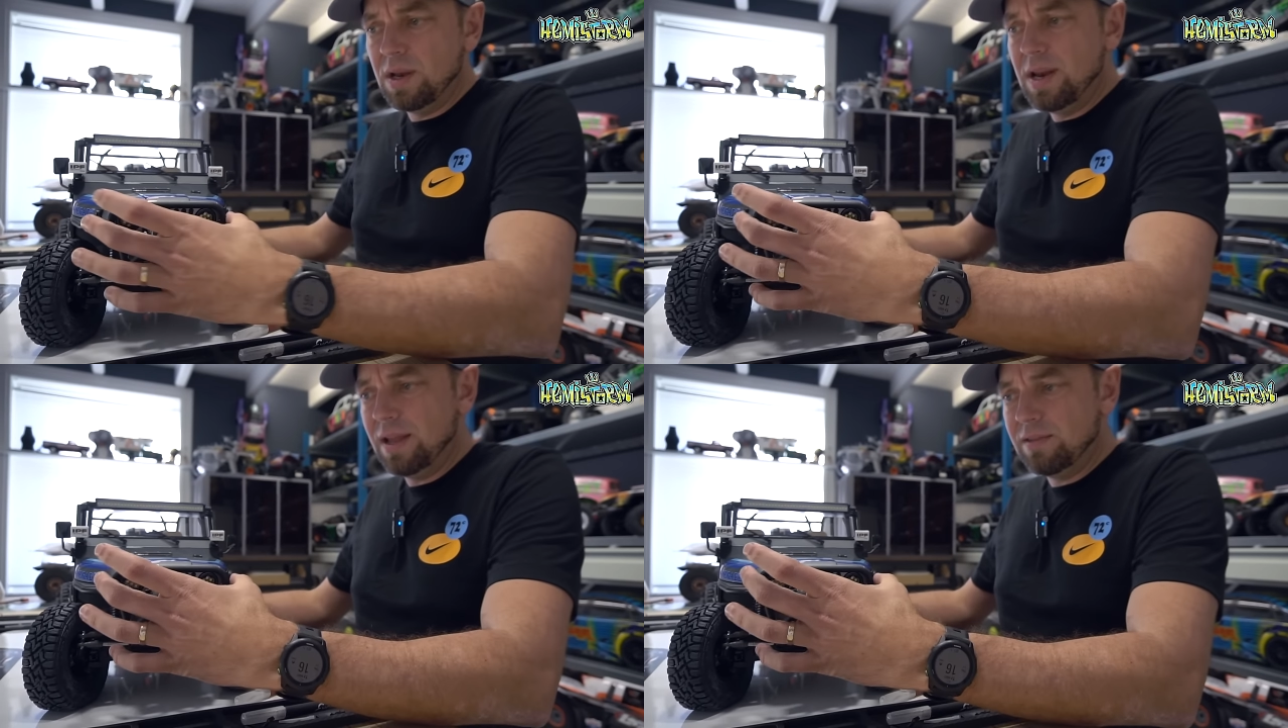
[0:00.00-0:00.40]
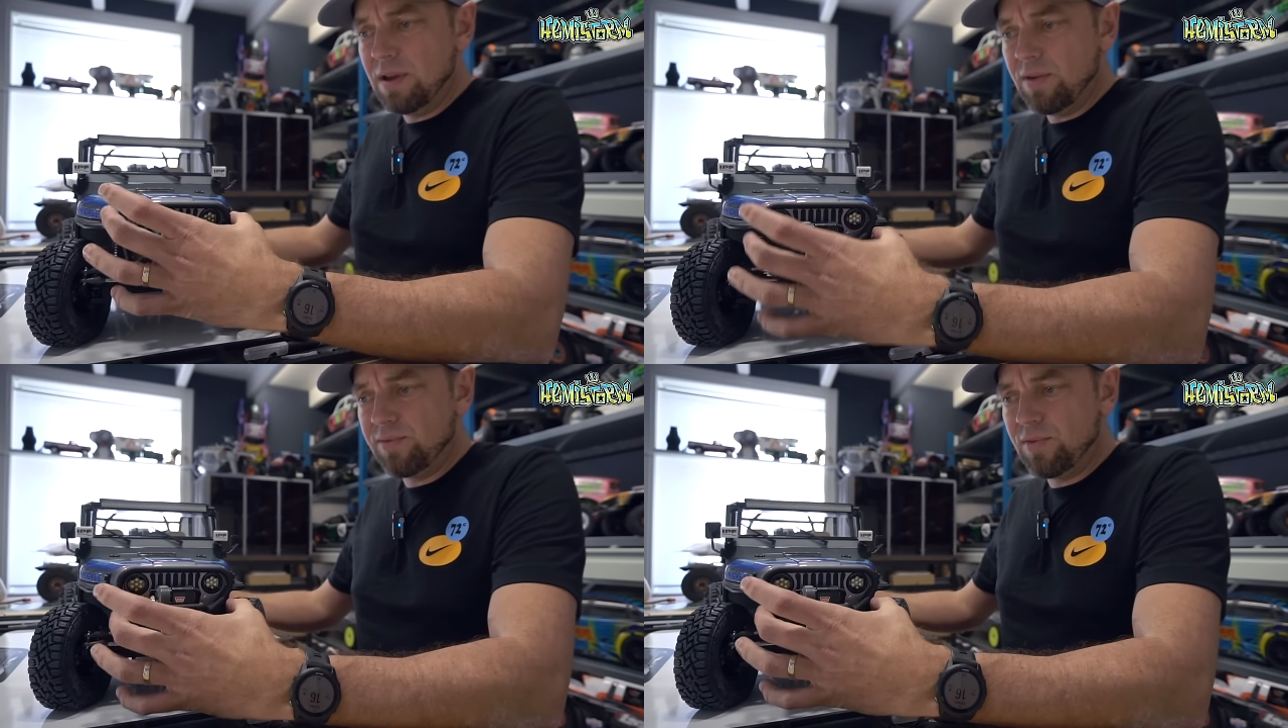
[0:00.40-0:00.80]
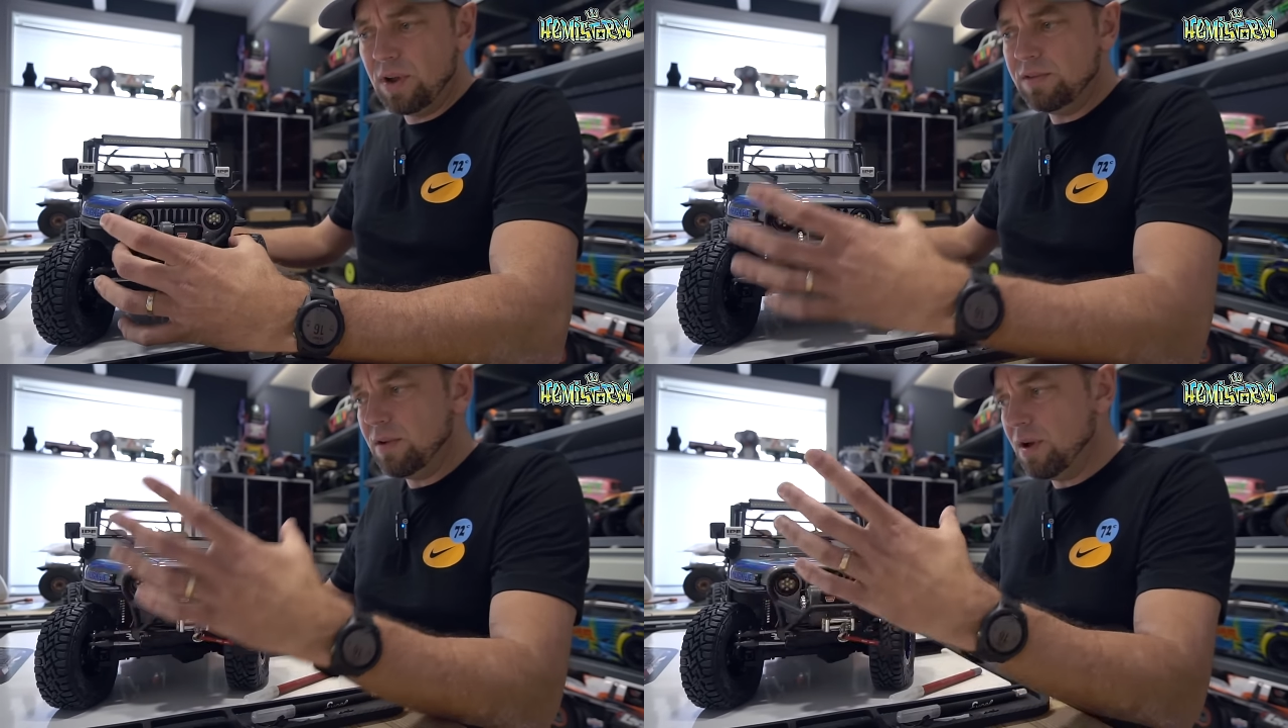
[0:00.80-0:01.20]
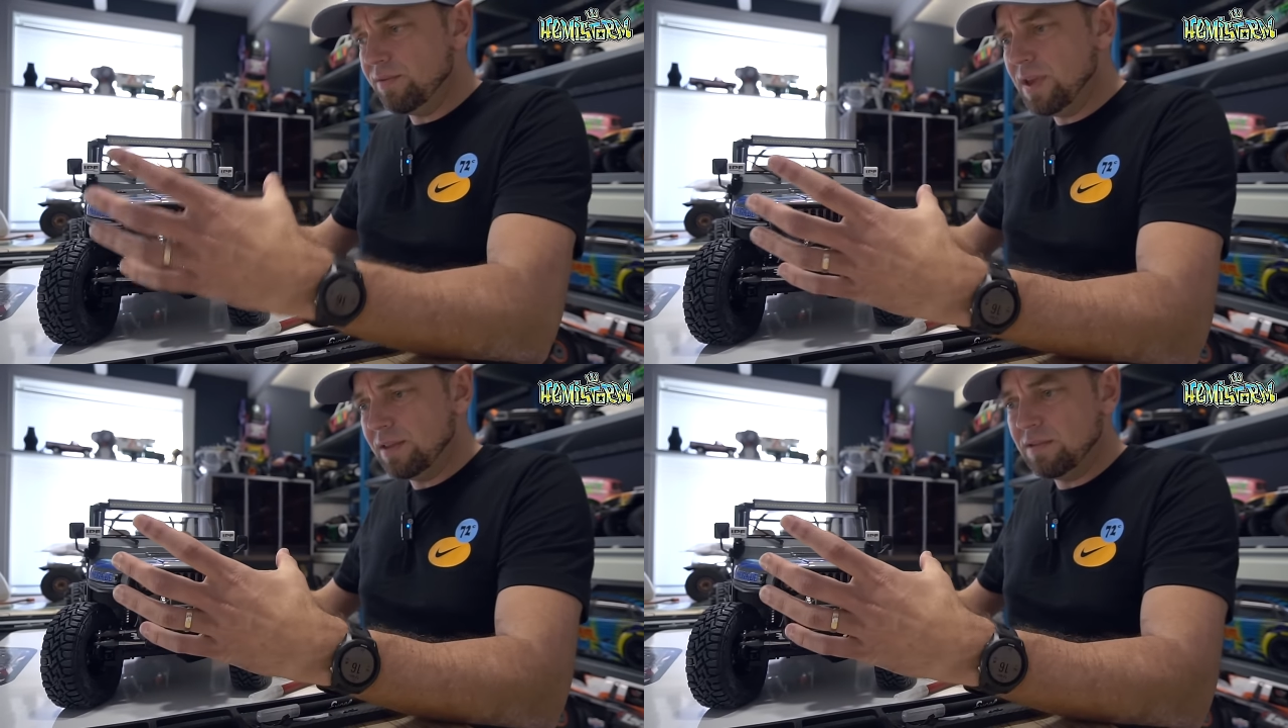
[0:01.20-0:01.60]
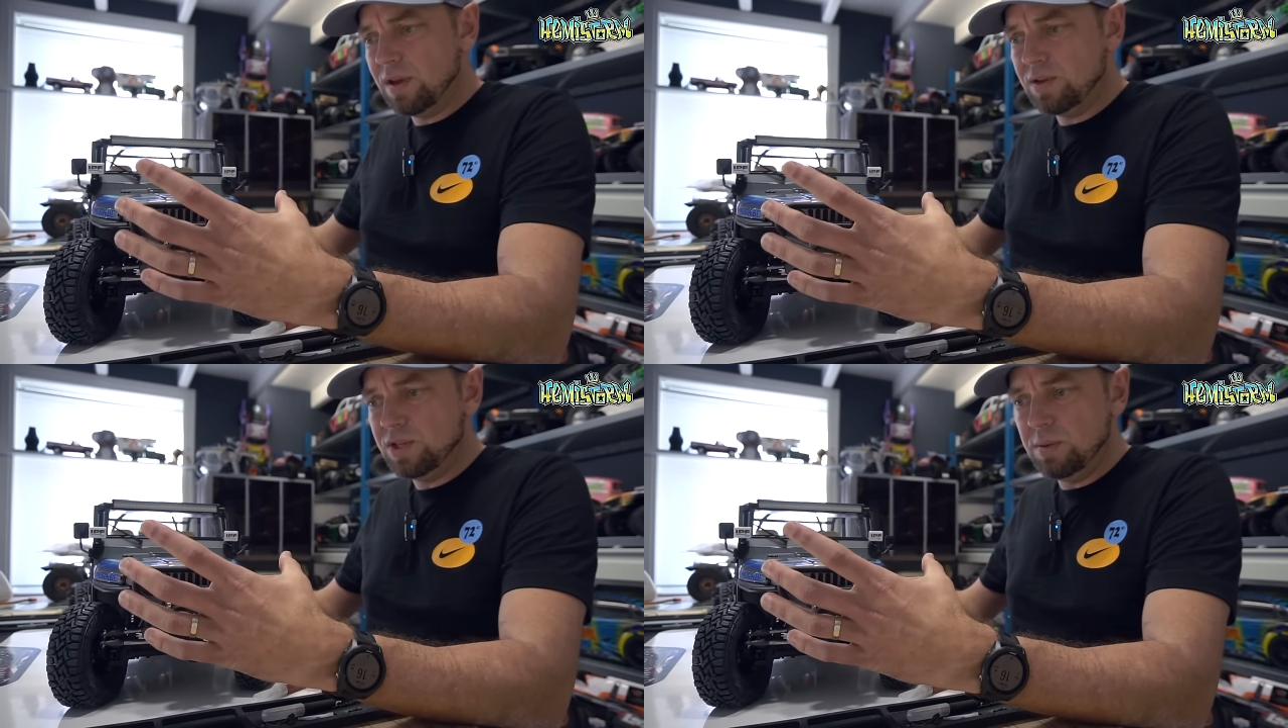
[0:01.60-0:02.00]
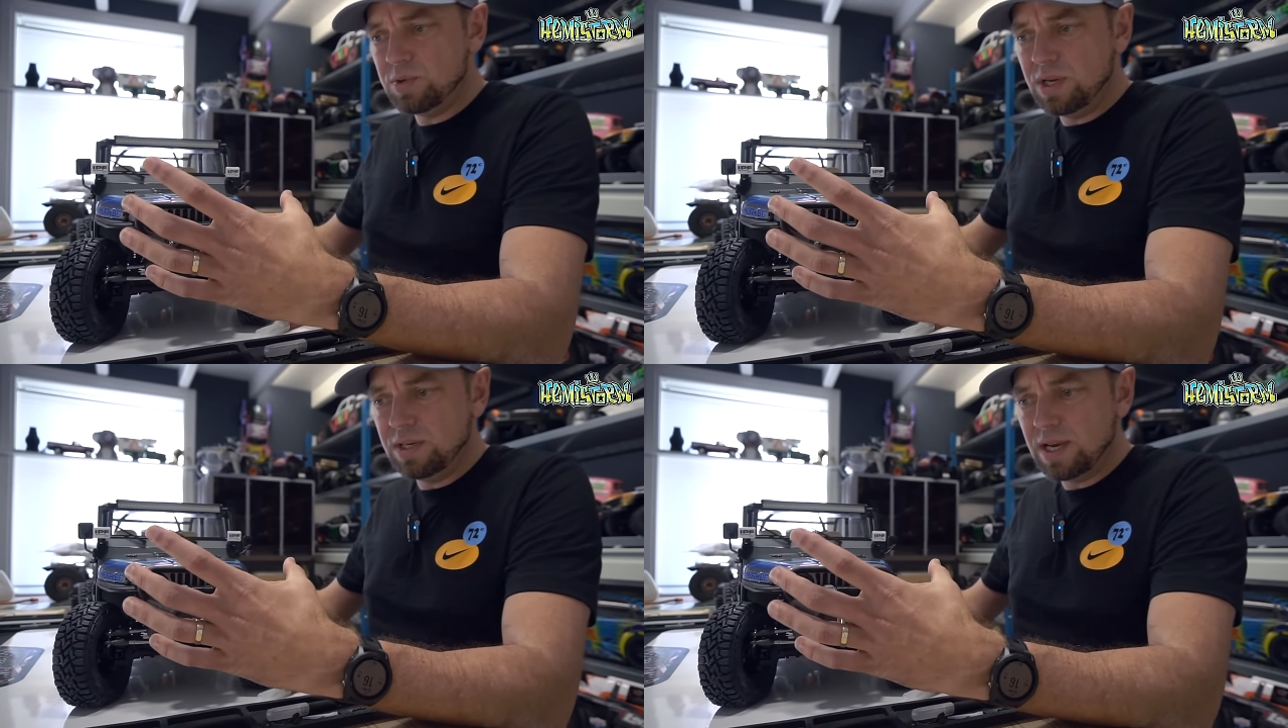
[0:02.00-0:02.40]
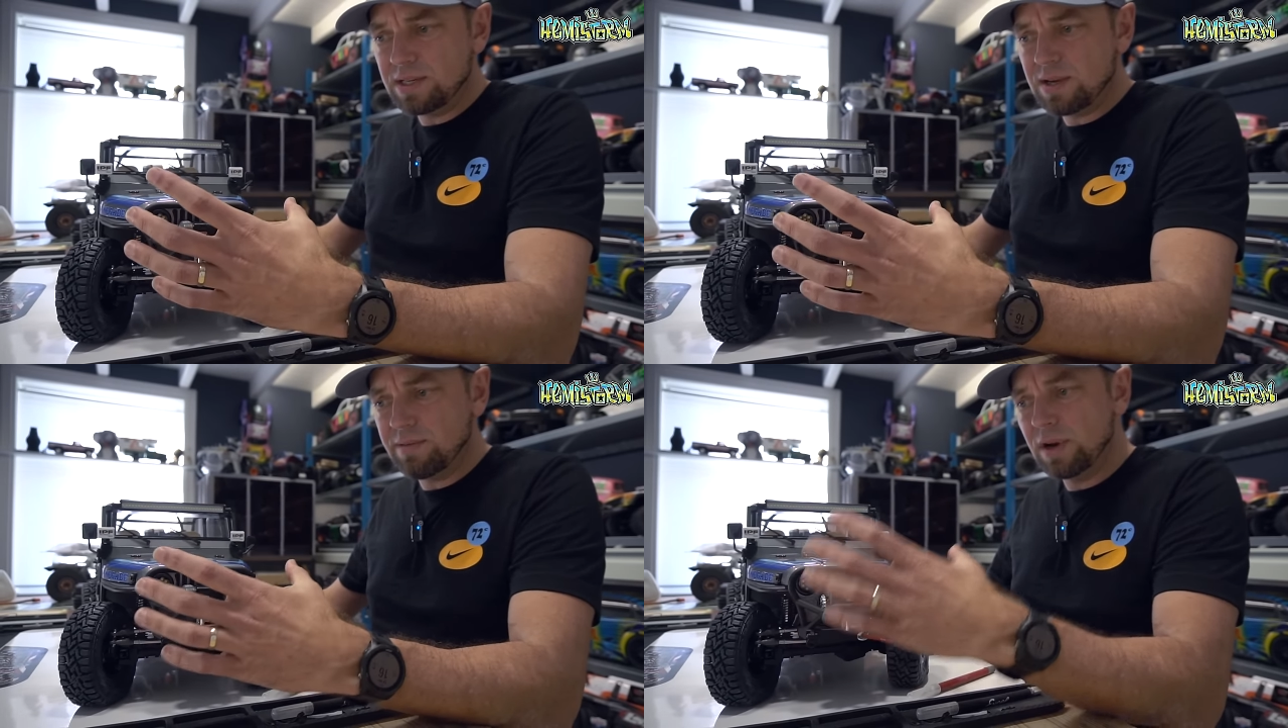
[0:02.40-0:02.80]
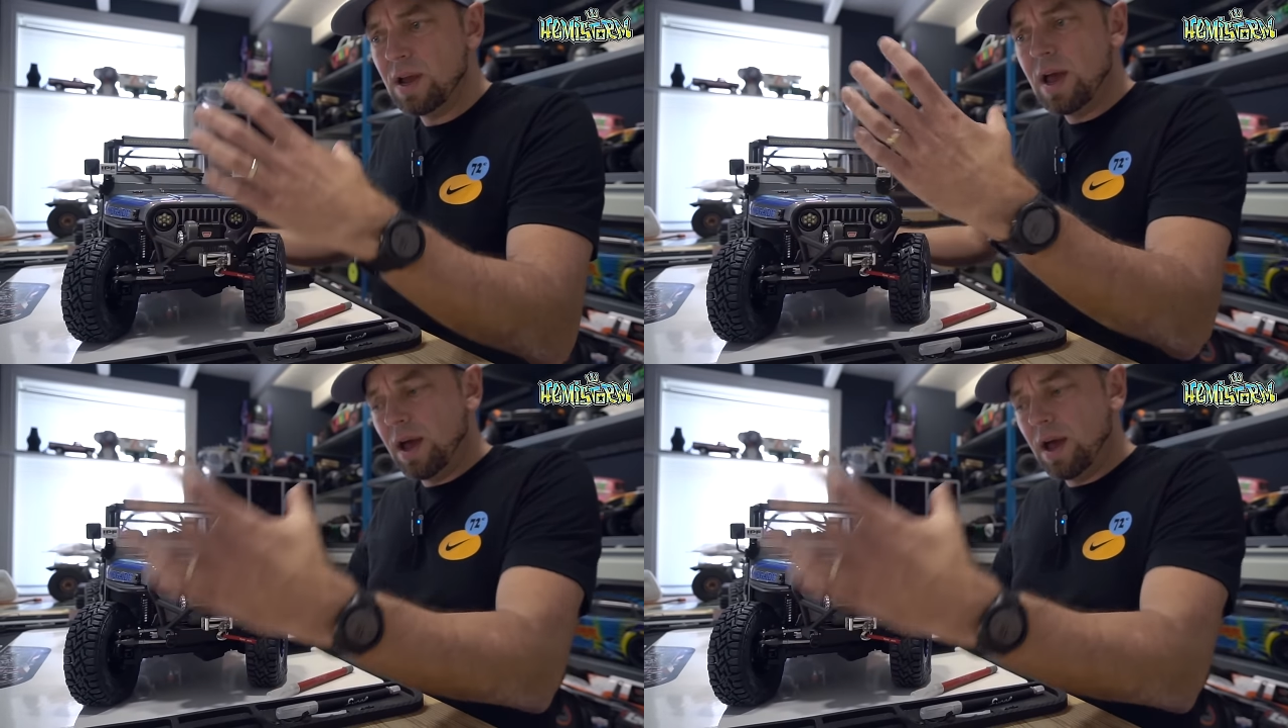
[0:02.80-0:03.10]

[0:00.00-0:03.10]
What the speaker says: that front of that Jeep CJ7.